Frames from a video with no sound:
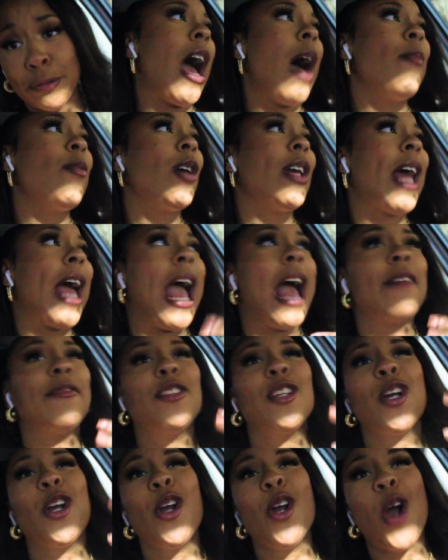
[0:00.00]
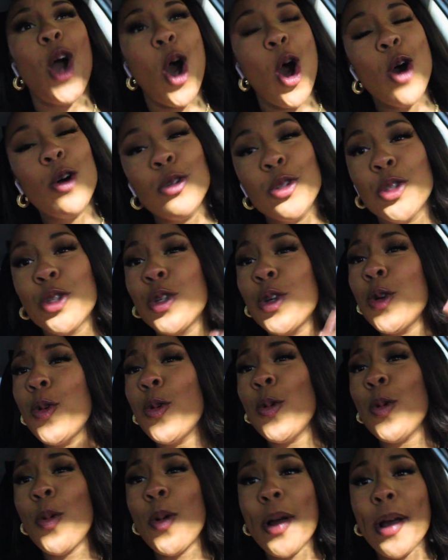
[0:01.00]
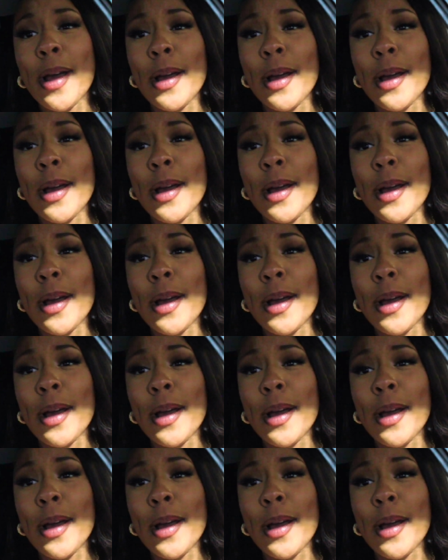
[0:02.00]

Now I'm gonna have to go to